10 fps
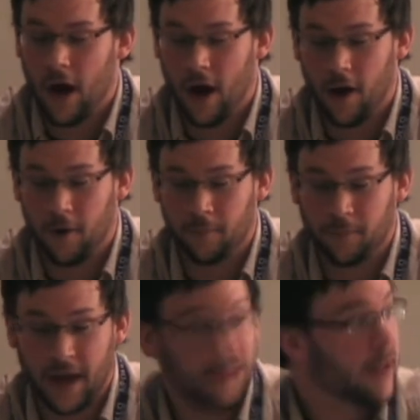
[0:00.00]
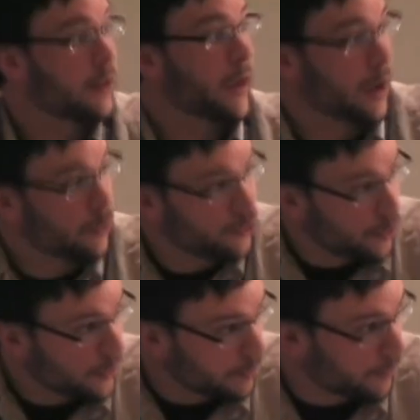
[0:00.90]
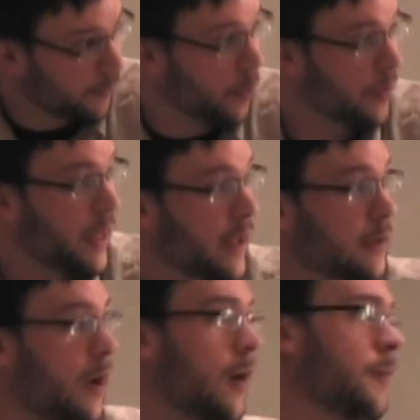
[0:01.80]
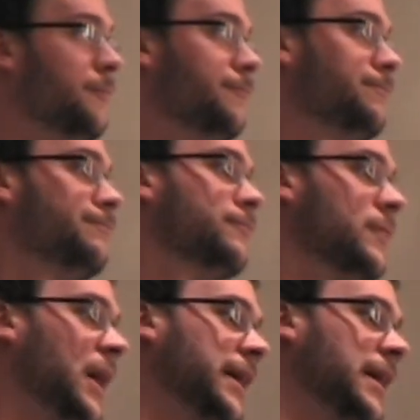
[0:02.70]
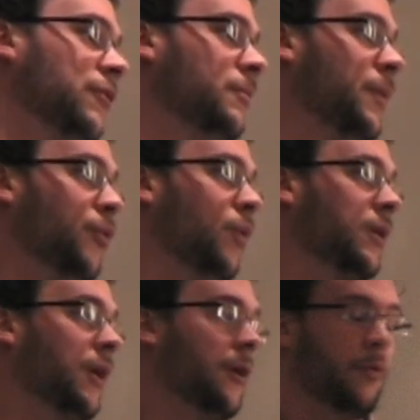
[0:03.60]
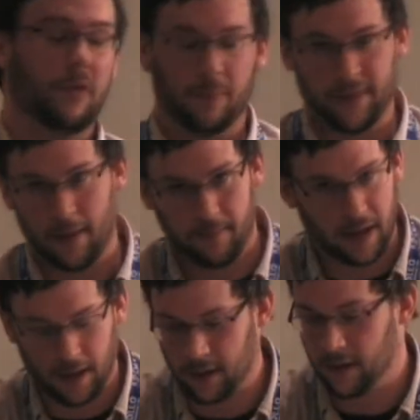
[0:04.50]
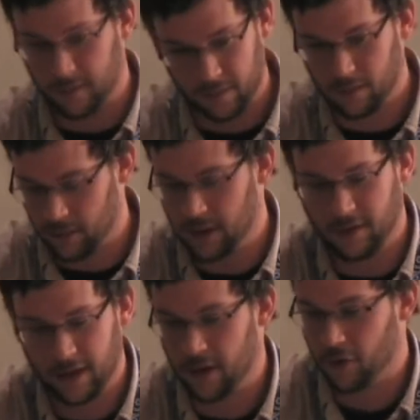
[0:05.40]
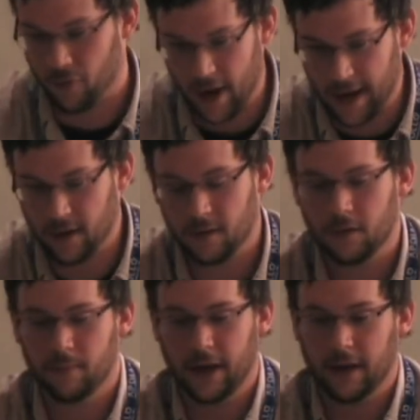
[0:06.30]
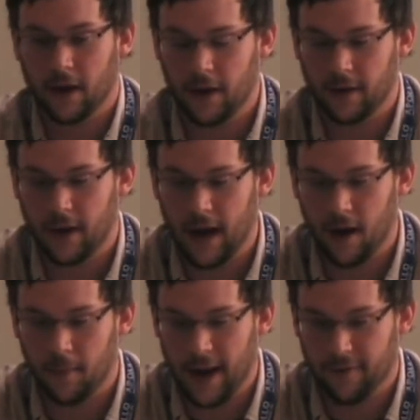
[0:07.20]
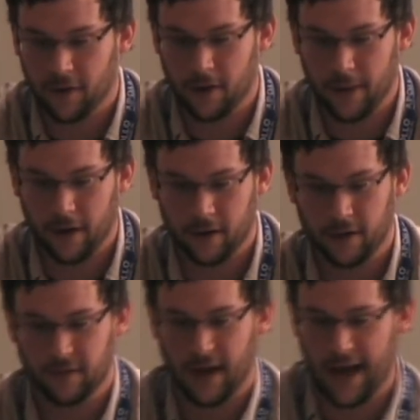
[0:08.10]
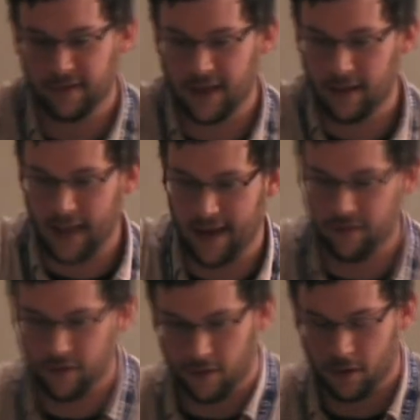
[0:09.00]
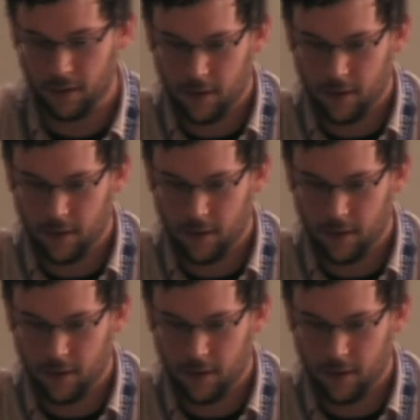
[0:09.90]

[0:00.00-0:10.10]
And then, like I was showing you before, that I can't remember what color it was, but that pink is indeed a great pink on African American because it has that lavender